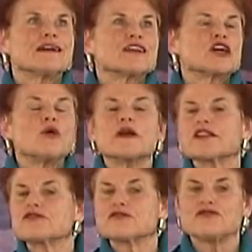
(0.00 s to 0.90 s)
going
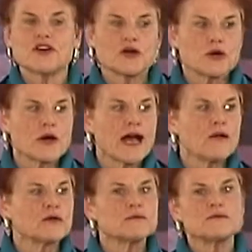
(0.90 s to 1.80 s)
through photo
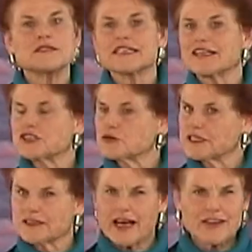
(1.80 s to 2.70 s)
albums and
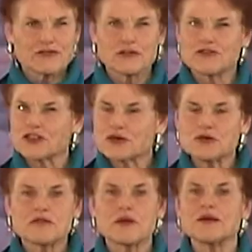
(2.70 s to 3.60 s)
doing life review
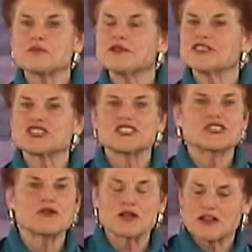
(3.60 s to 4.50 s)
with people and just
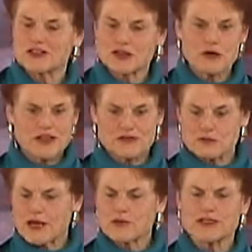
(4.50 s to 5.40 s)
going going through
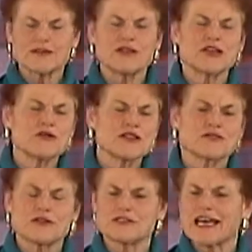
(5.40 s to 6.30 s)
memories i mean going
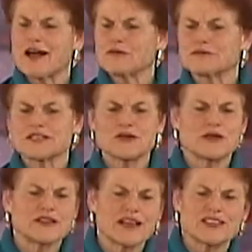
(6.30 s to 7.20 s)
through those albums and
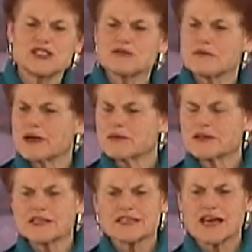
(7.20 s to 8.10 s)
going like do you remember
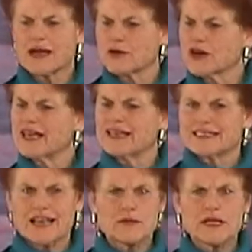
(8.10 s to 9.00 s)
this time or
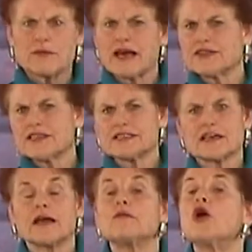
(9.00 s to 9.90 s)
tell me about this
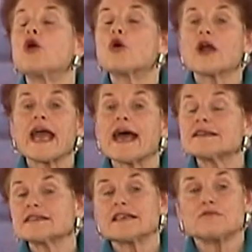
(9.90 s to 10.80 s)
time or
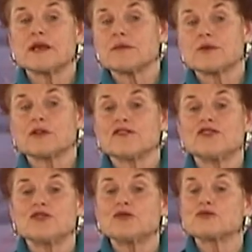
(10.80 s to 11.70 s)
asking people if
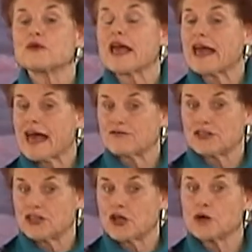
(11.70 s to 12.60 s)
you
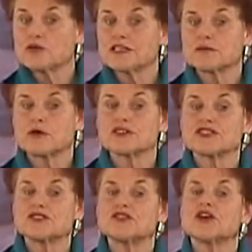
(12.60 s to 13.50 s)
haven't known this
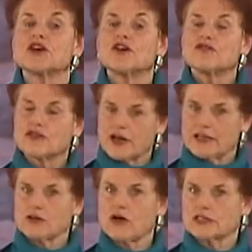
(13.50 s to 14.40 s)
person for a
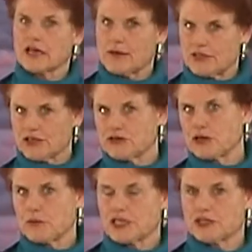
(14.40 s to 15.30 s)
long time and don't
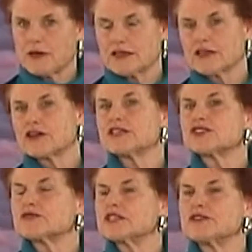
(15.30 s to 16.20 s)
know much about their
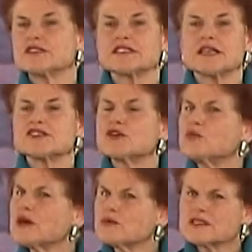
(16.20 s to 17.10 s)
history you can say so
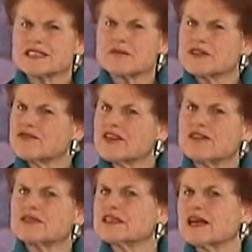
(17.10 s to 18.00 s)
what were some of the
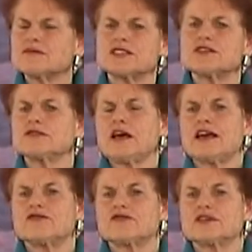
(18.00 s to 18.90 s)
favorite times in your
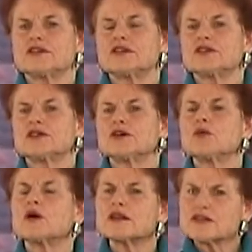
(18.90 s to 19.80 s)
life
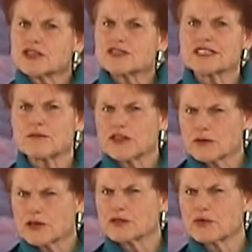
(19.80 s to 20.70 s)
what are your, some of your
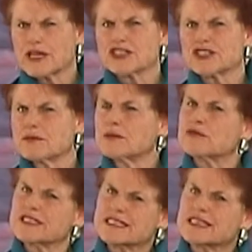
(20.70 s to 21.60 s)
most precious
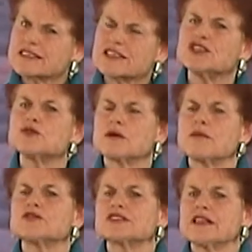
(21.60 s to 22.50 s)
memories, things that you are
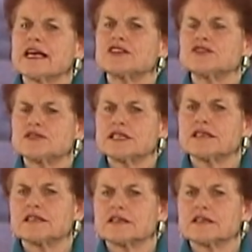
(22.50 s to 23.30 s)
most glad you did?